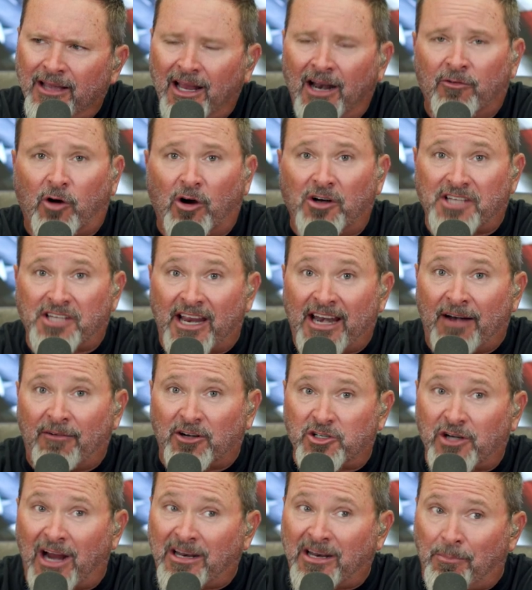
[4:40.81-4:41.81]
and of course, they
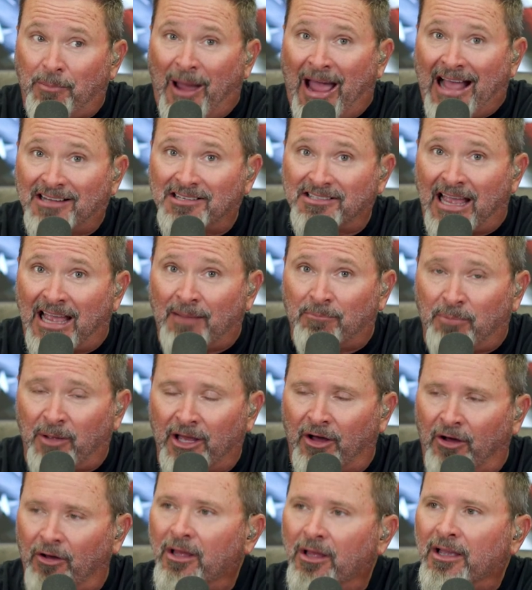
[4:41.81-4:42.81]
never tried to pass that
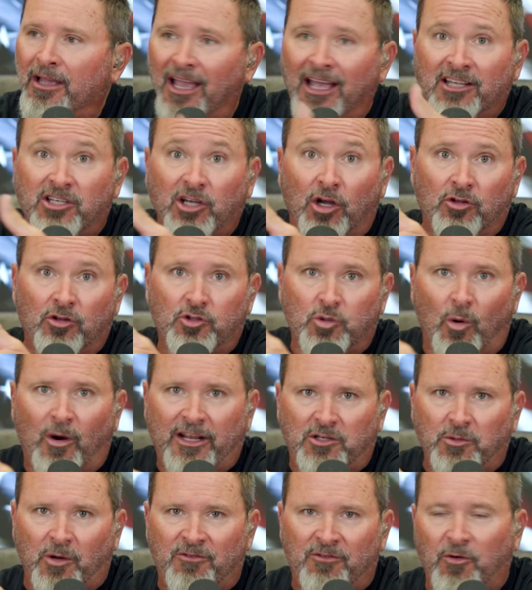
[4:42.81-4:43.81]
bill until
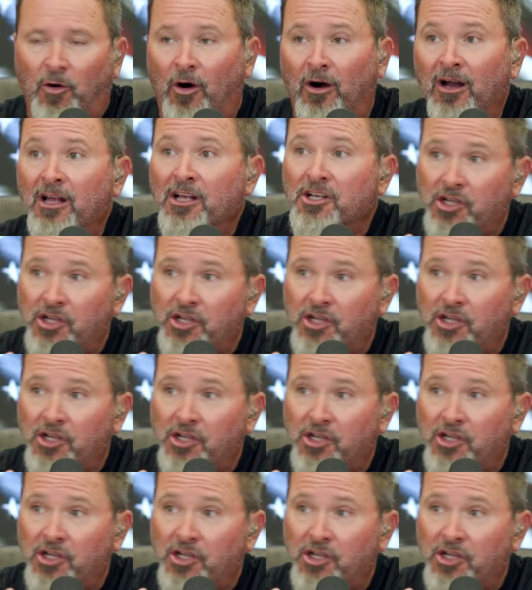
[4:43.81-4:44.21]
2024.